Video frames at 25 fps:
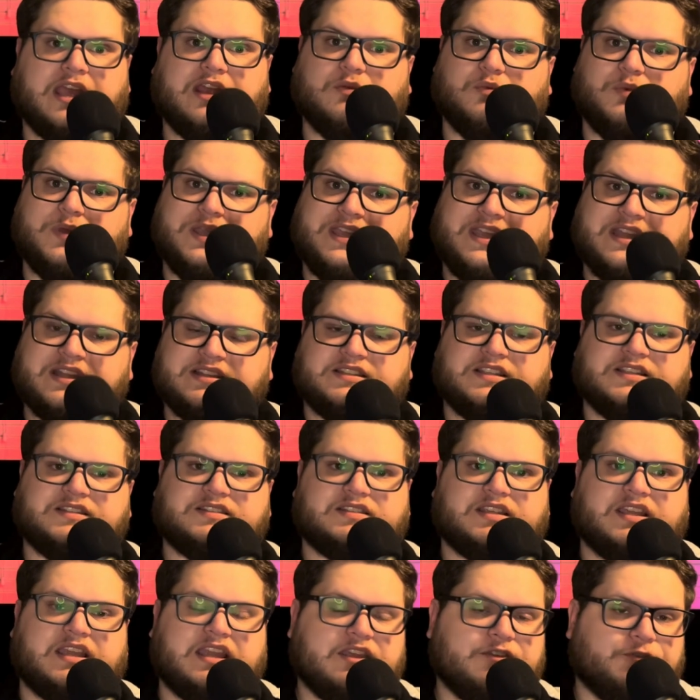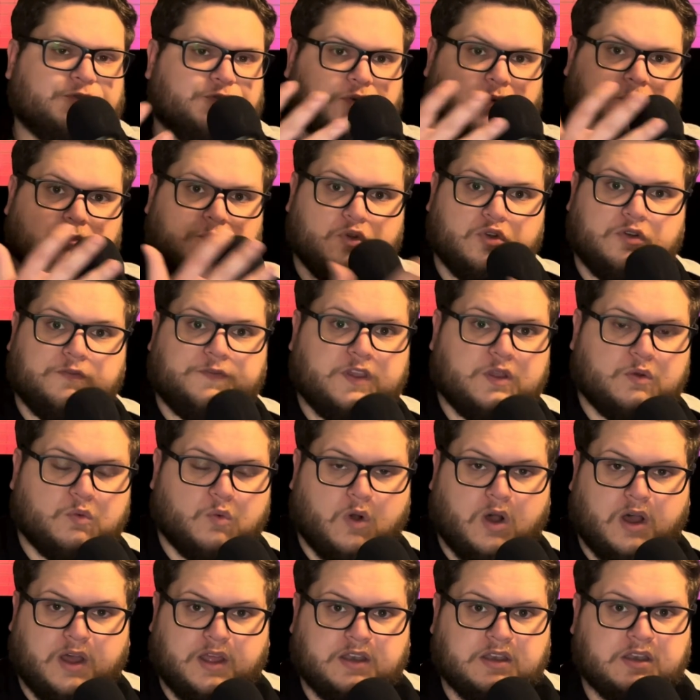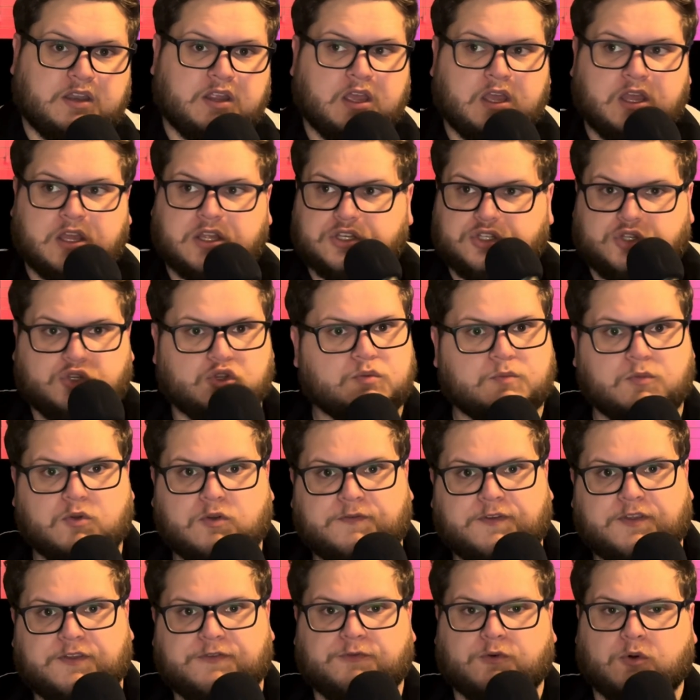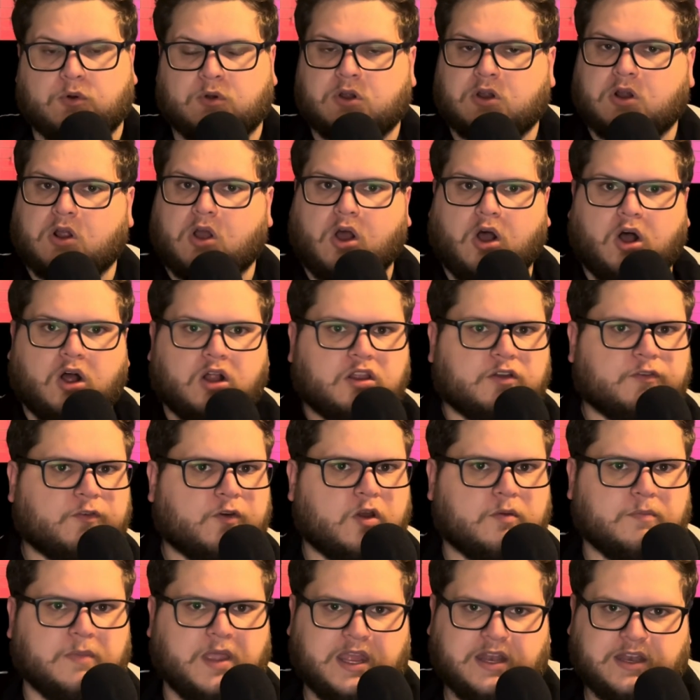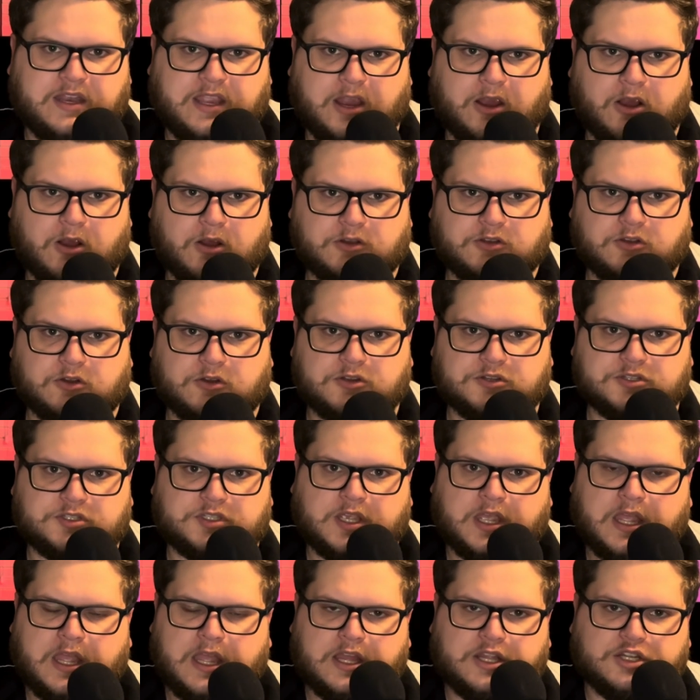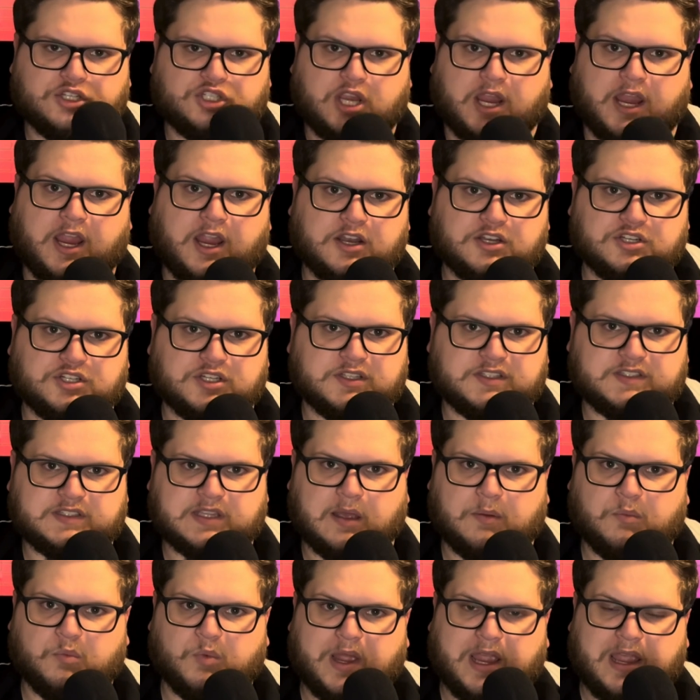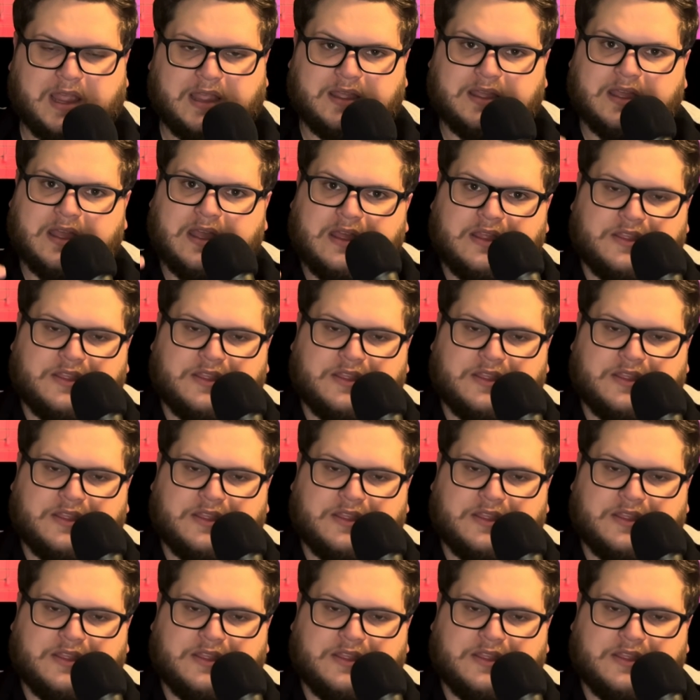and we get to see from movie 1 to movie 4 all of our main characters change in some way.